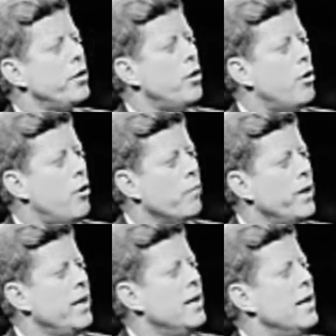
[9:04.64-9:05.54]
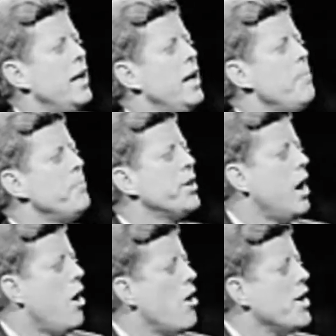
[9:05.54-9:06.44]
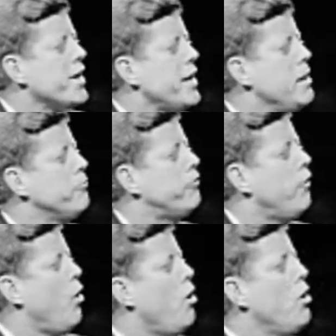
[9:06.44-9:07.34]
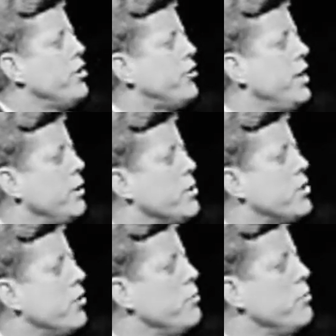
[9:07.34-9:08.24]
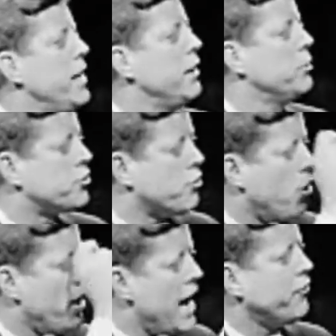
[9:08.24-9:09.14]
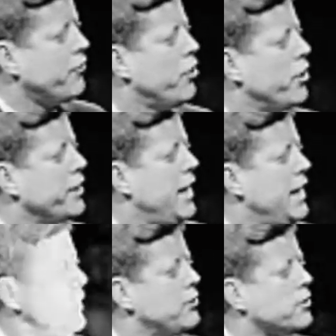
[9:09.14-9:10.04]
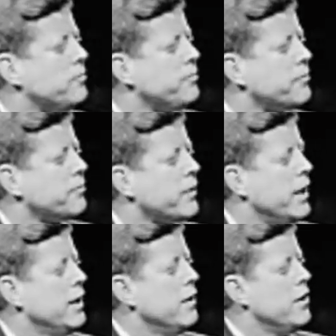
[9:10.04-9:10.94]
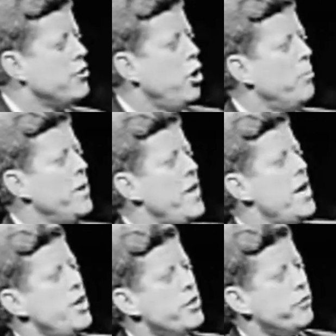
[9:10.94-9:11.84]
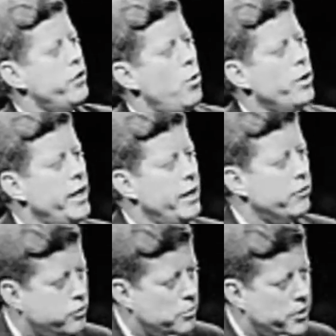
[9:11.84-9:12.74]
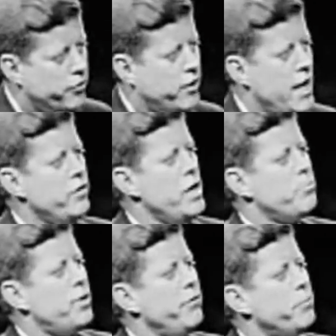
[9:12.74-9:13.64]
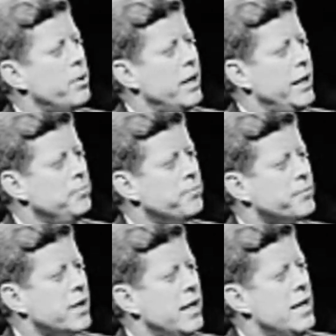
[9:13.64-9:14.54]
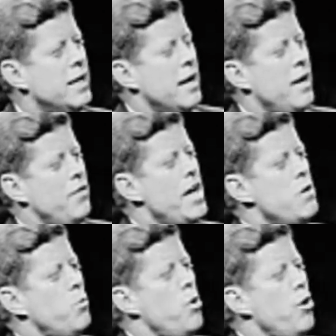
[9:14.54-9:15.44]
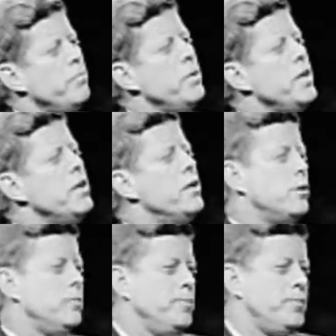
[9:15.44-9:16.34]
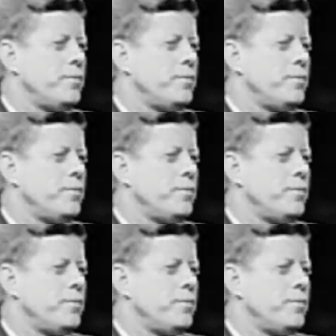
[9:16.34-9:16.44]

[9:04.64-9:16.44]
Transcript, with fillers: the hall. And up the corridor came four distinguished-looking men with straw hats on and canes. They told me they had just flown in from a state in their private plane, and they wanted me to know